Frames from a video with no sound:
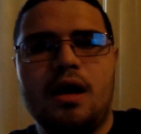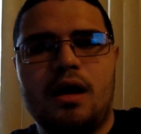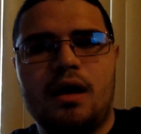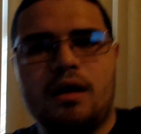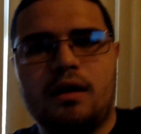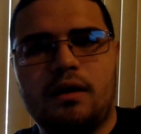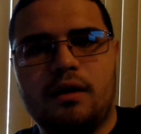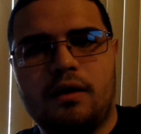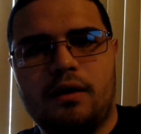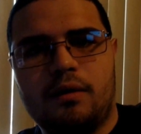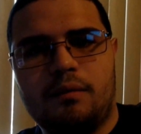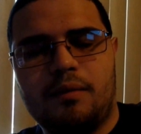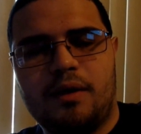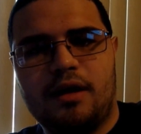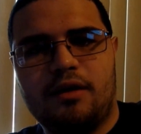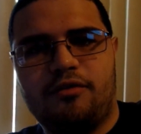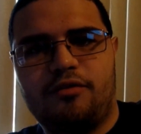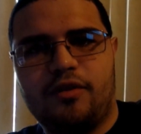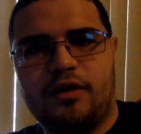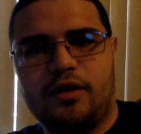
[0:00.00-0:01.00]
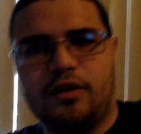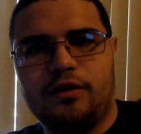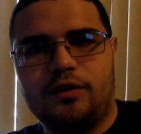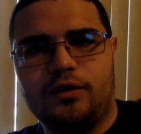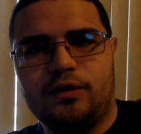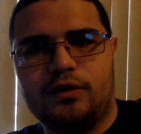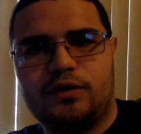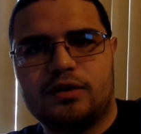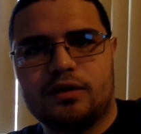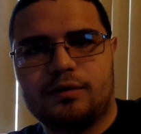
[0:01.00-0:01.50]
Hello, my fellow
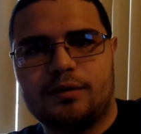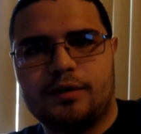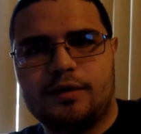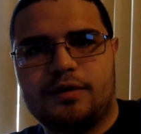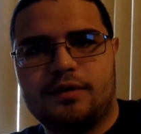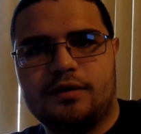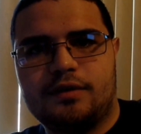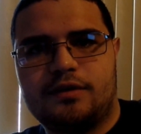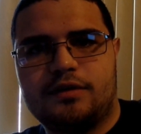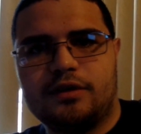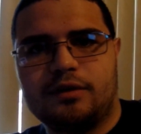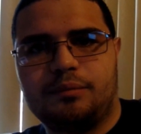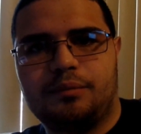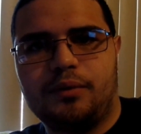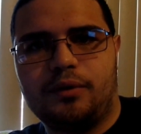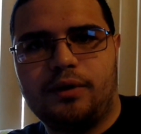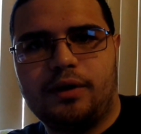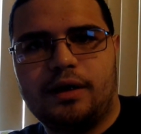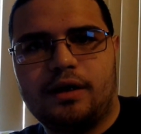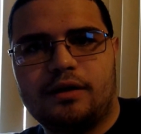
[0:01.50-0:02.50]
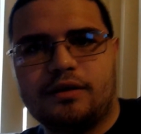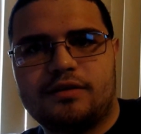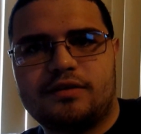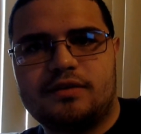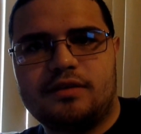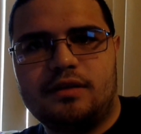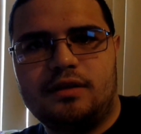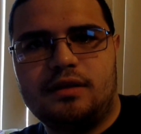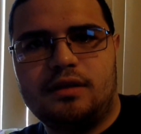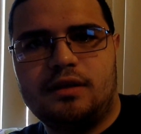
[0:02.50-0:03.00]
YouTubers. This is your boy
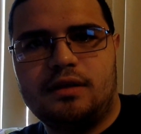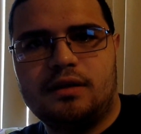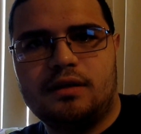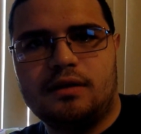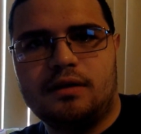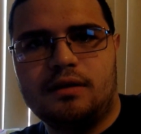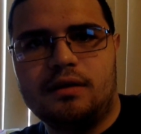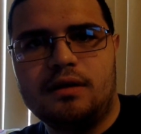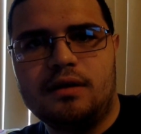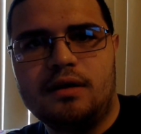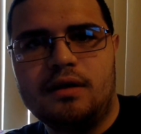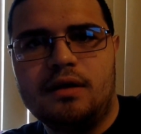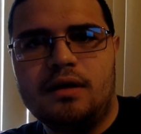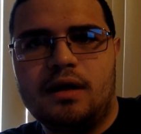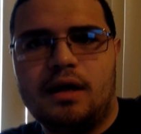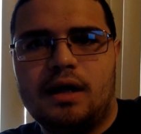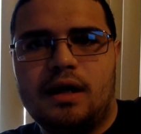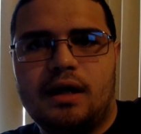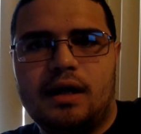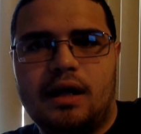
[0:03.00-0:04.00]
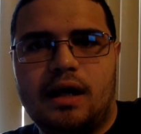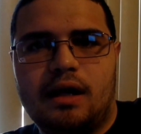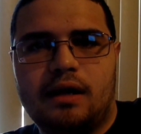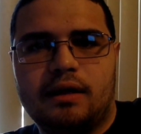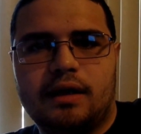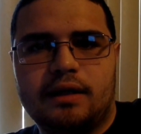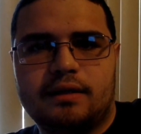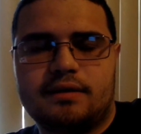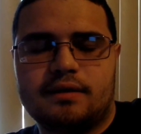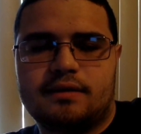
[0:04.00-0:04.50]
LC here, and I'd
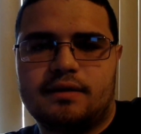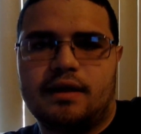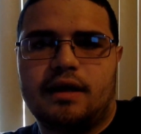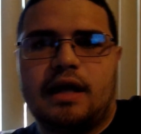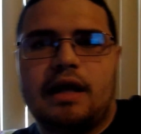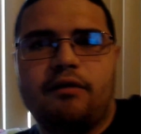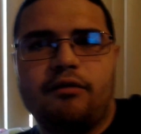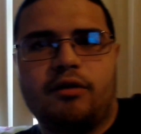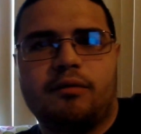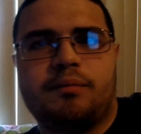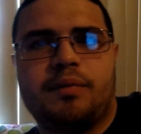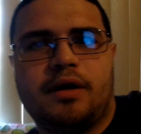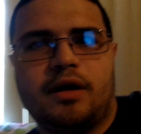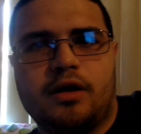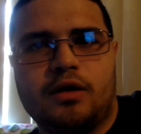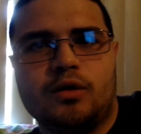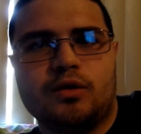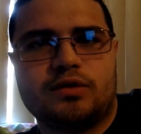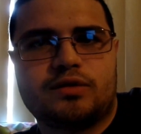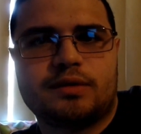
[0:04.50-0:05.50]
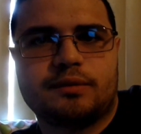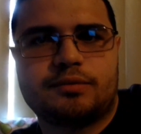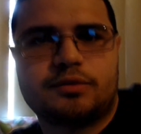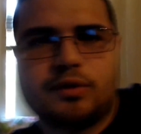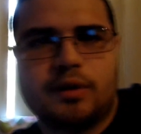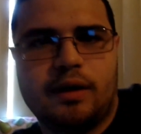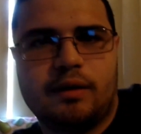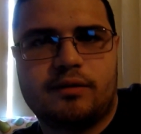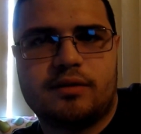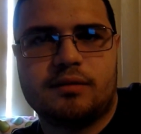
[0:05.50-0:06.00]
like to thank everybody who
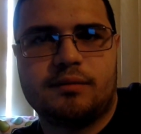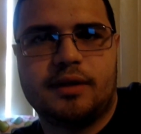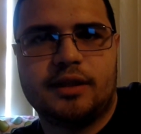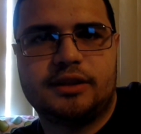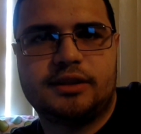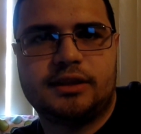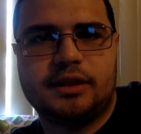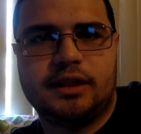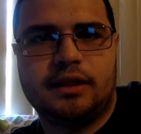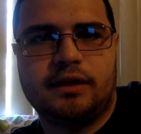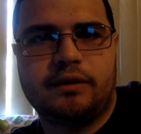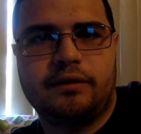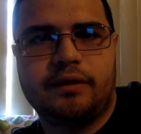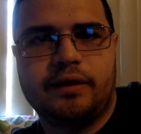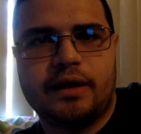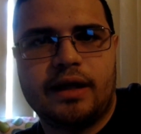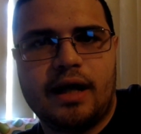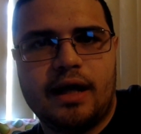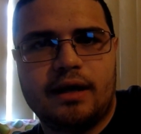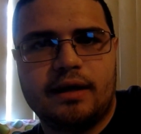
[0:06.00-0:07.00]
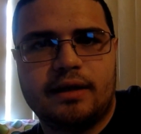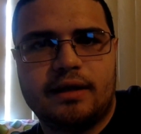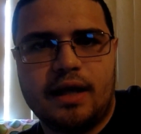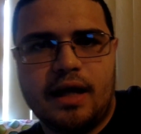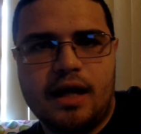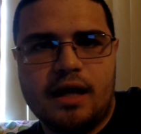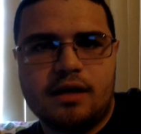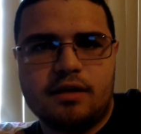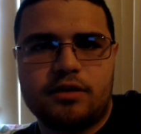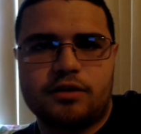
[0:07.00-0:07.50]
subscribed to my channel, and I
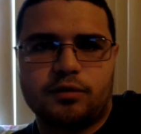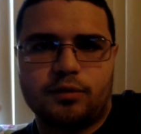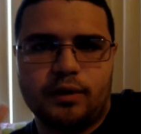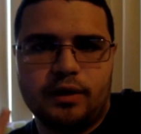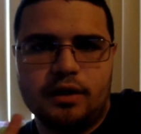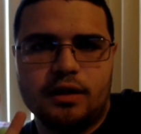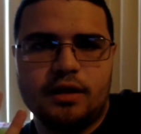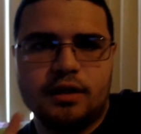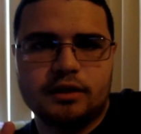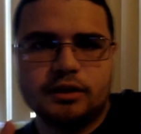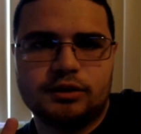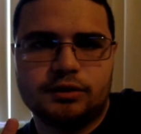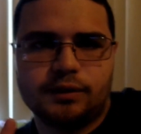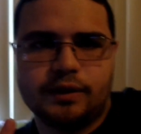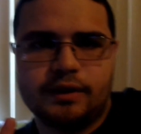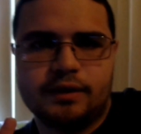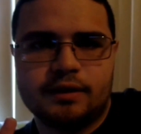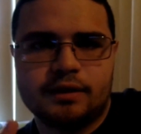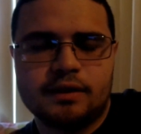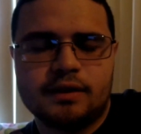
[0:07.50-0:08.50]
gained 300.